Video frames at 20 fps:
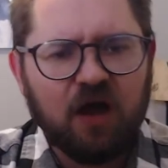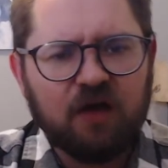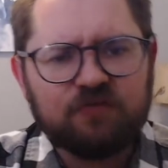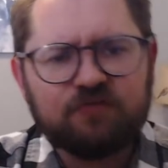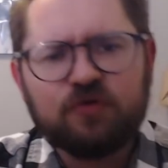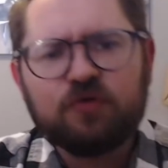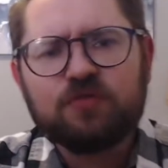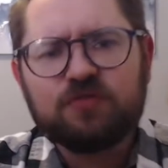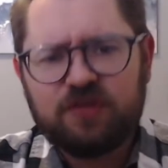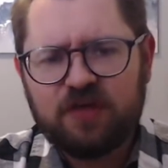
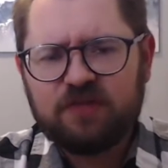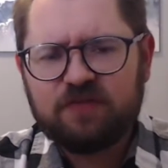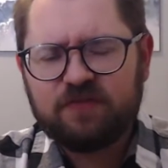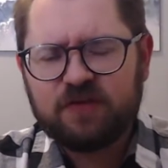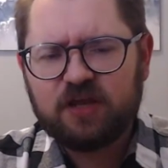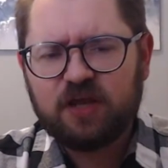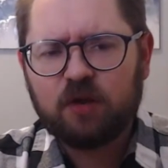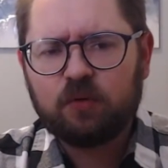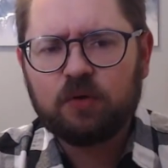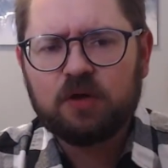For this
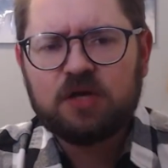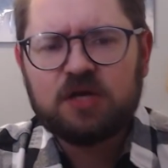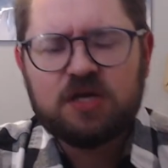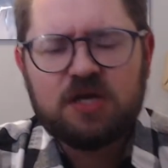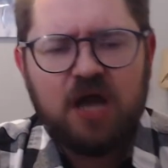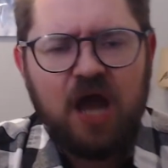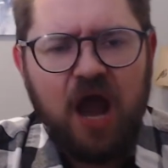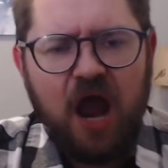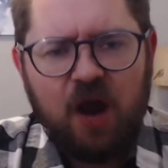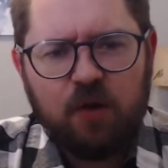video,
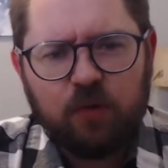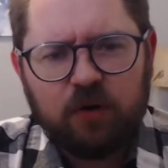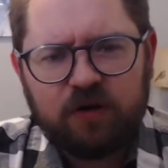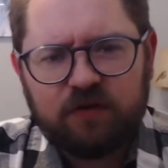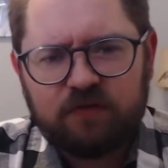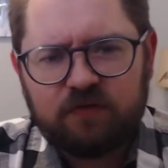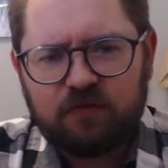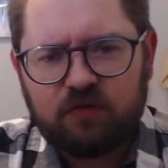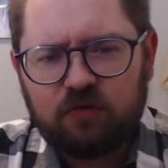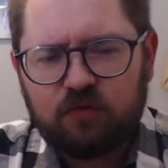I wanted
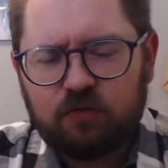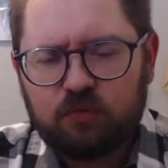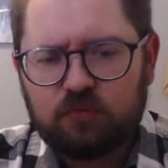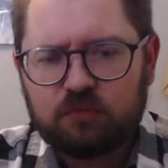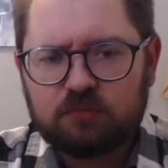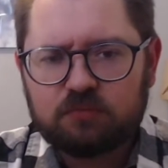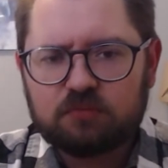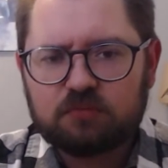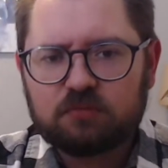to